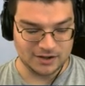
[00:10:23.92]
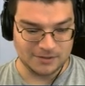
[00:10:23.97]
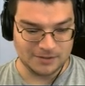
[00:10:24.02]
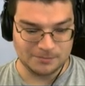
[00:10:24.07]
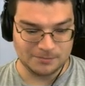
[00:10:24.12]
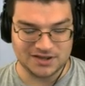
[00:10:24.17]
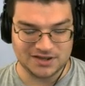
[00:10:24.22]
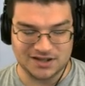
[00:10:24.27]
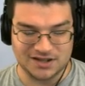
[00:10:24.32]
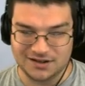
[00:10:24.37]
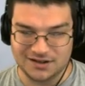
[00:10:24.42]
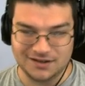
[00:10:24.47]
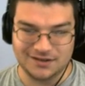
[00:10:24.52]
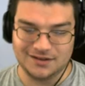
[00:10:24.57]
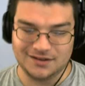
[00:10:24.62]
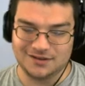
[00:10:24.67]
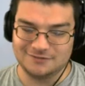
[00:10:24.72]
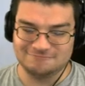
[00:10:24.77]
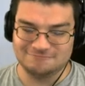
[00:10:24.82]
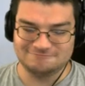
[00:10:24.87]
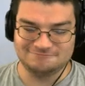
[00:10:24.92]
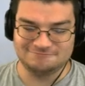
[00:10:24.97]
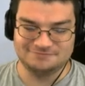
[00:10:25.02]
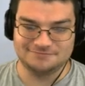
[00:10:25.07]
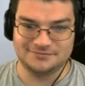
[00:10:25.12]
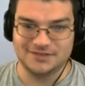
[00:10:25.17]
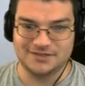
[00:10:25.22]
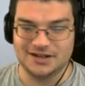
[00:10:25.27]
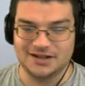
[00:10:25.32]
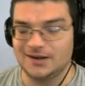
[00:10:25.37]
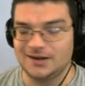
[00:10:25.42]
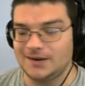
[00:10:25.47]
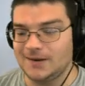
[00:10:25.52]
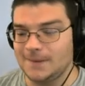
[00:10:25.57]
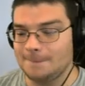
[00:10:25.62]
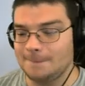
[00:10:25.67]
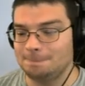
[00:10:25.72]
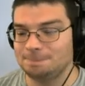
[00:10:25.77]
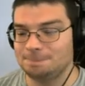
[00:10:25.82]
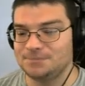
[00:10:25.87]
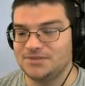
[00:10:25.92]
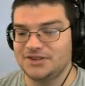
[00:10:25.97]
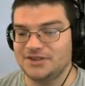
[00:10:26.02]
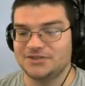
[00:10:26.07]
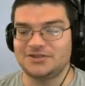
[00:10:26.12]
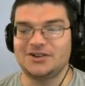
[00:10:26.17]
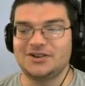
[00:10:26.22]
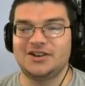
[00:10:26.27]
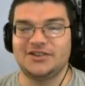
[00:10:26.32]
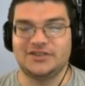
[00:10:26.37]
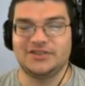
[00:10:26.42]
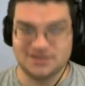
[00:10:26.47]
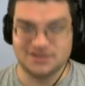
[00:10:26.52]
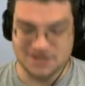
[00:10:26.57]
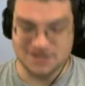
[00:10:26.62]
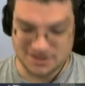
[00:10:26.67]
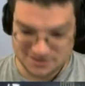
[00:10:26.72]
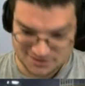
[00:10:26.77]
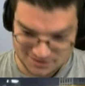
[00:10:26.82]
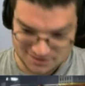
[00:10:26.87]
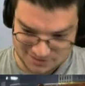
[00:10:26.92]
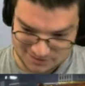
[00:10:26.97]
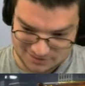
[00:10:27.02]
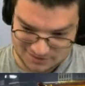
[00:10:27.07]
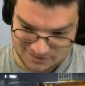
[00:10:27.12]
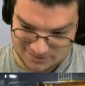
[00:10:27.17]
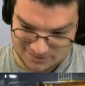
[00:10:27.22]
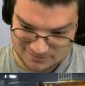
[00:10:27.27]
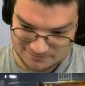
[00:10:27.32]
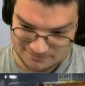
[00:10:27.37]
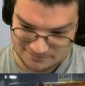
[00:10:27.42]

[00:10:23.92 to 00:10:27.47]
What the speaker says: But then again, these are all suggestions.